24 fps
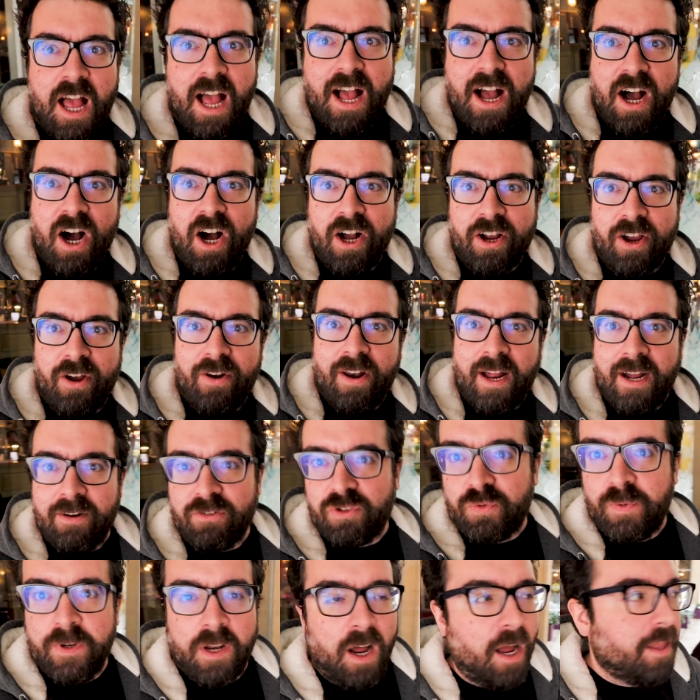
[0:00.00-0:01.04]
at Argo
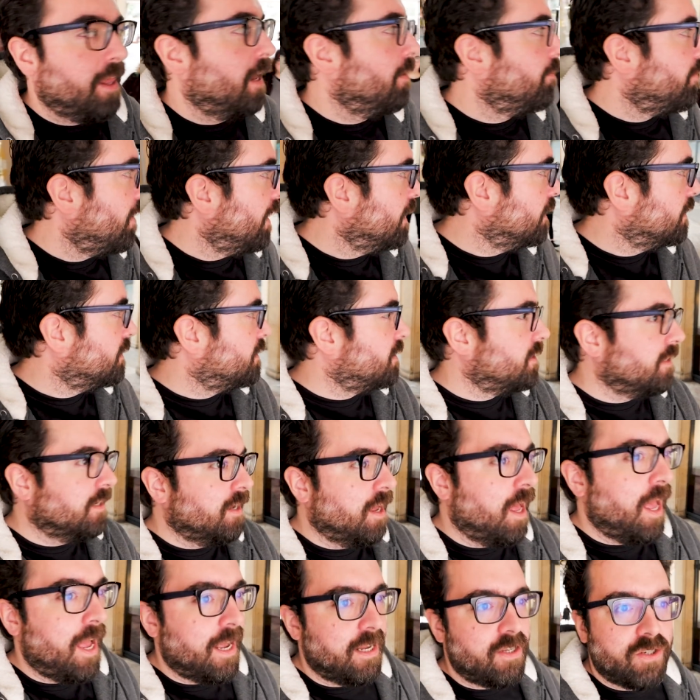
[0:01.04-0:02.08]
Lounge. We like that place.
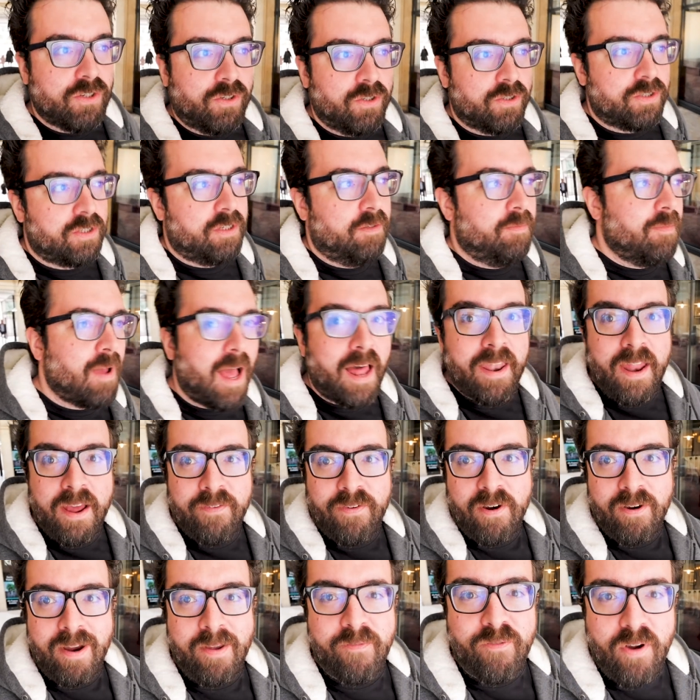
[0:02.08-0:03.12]
It's awesome and they're
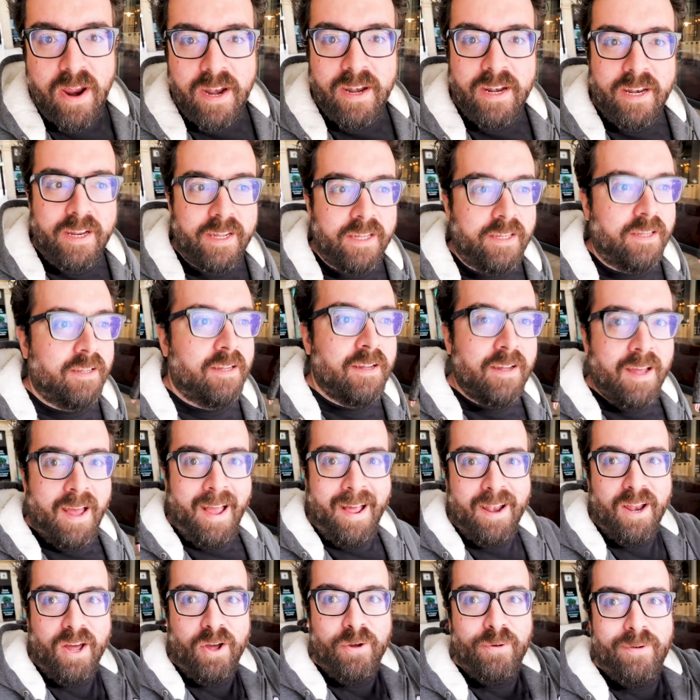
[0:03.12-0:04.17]
very friendly.
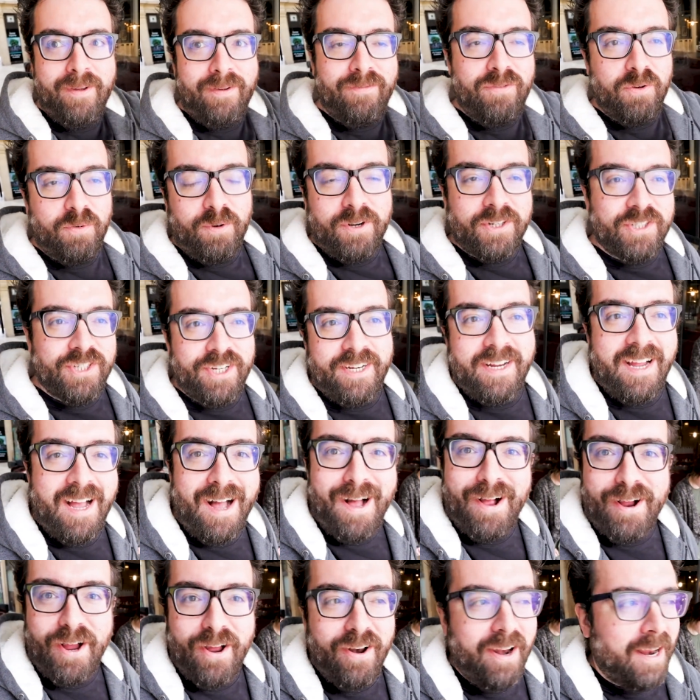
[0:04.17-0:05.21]
Hello, if you're watching,
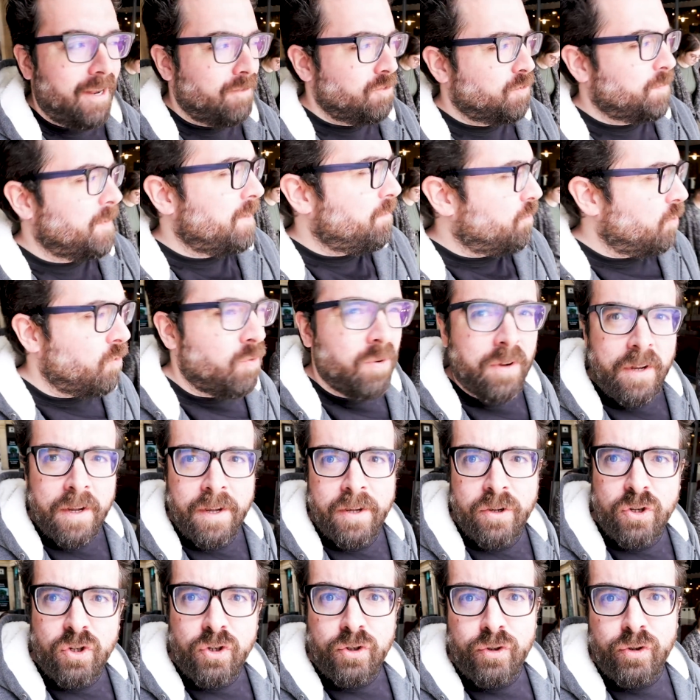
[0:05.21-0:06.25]
Argo Lounge people,
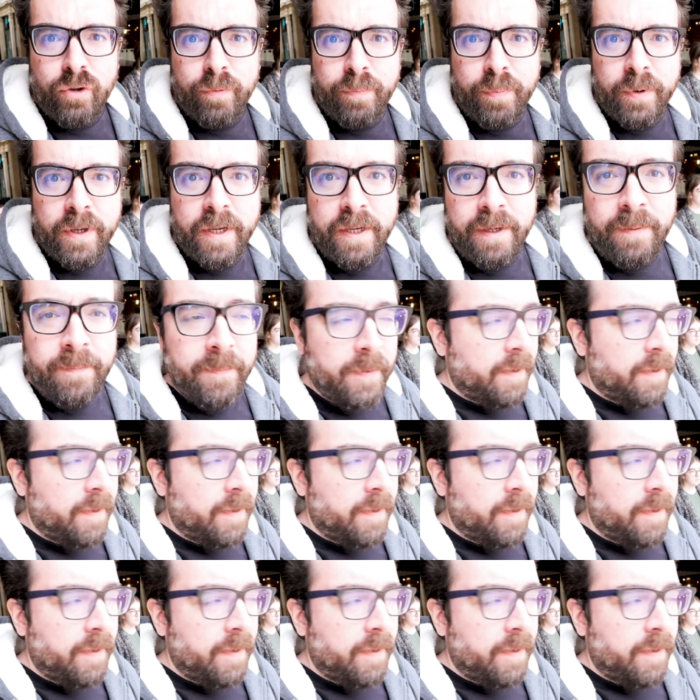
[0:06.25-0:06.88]
you should be.